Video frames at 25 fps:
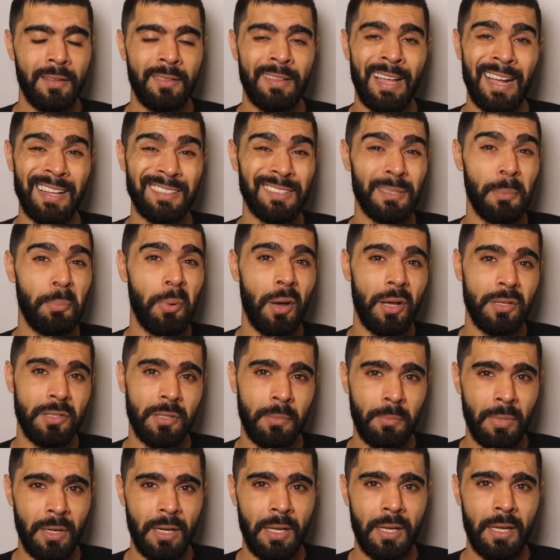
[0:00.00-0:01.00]
That's a
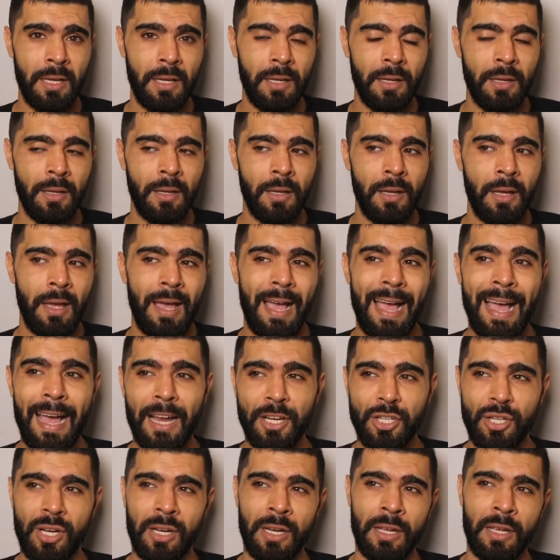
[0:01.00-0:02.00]
possibility.
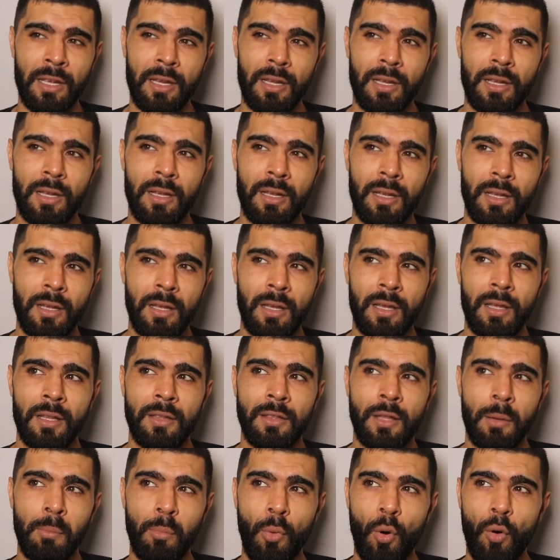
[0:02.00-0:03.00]
Actually,
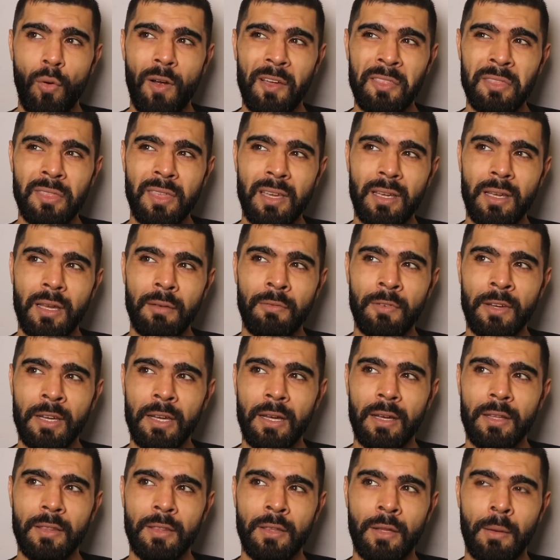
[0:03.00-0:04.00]
the more I think of
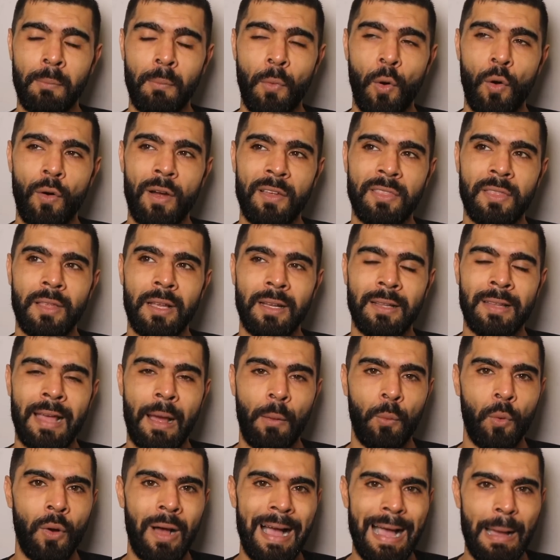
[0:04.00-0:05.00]
it, the more I think
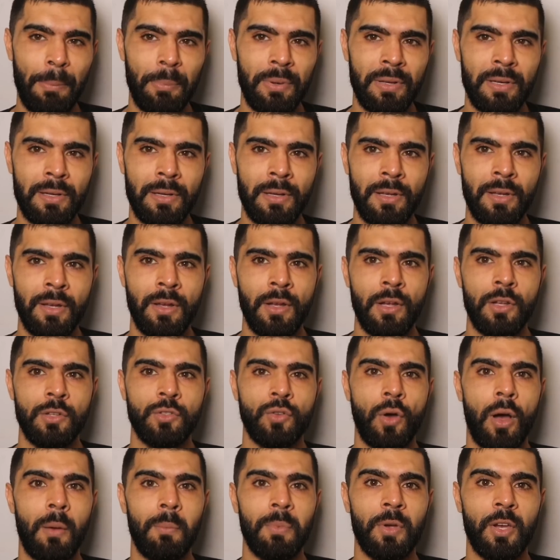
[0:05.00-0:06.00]
that will happen.
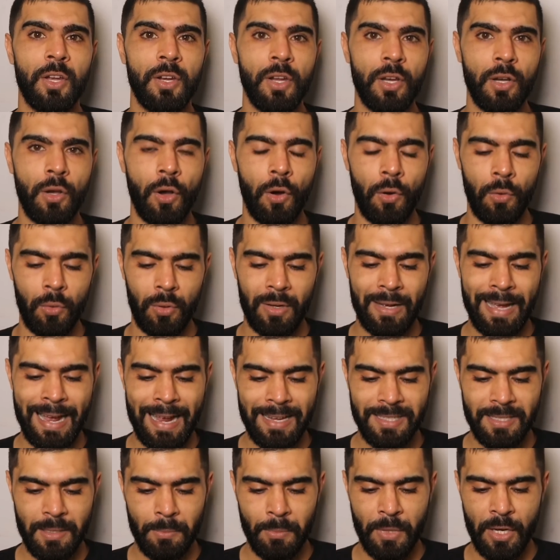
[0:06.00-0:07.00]
So I'm going to go
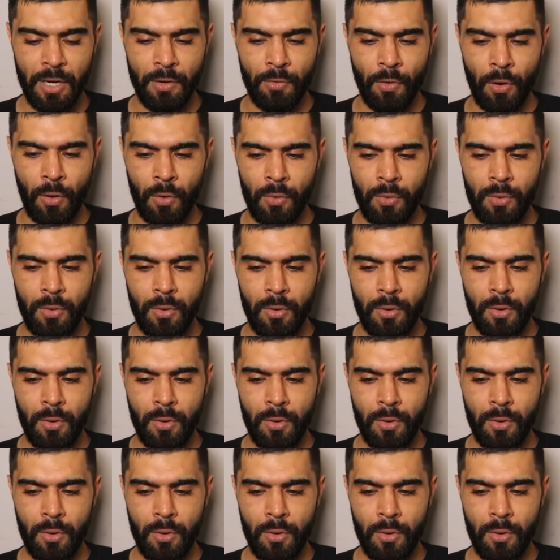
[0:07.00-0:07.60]
Casemiro,